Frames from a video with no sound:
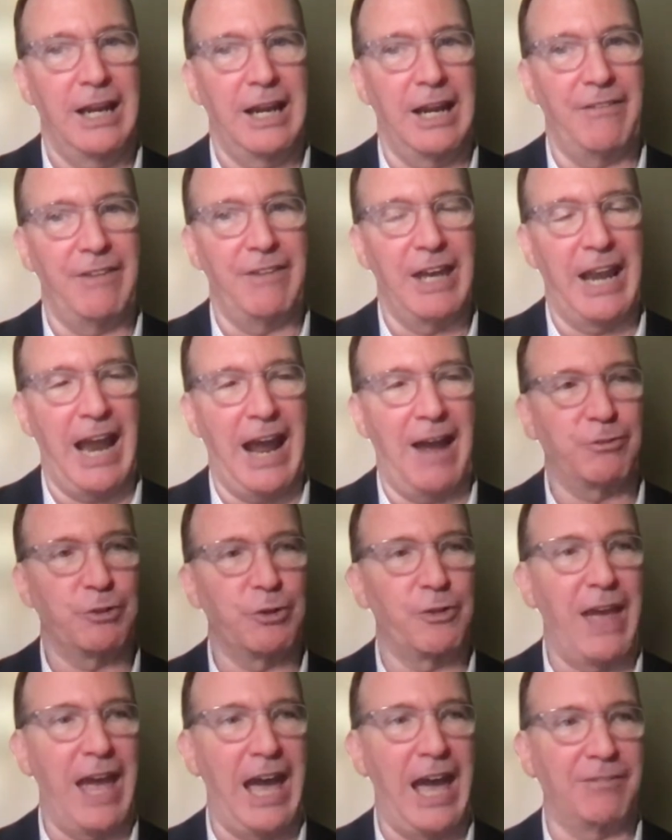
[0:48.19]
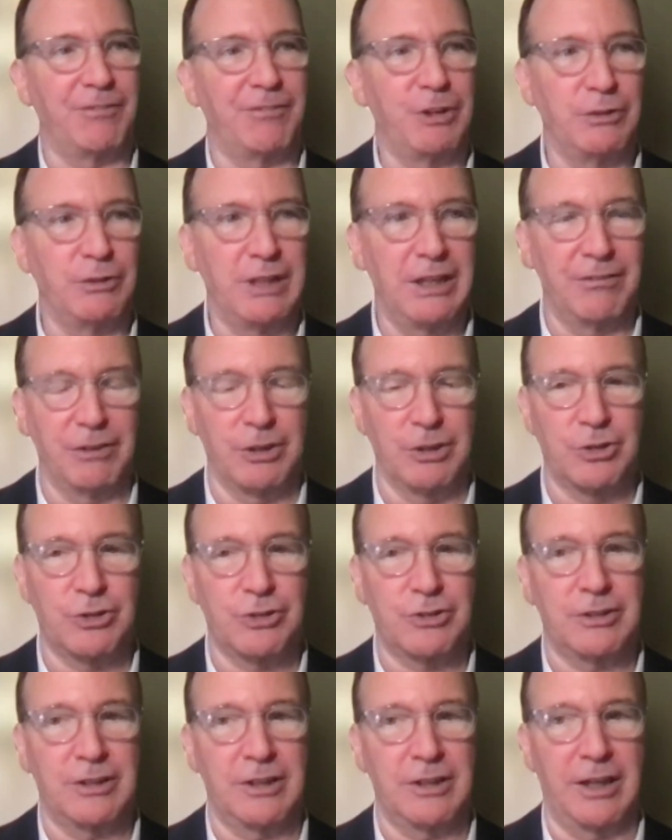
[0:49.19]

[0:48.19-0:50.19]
And then after that, if you give us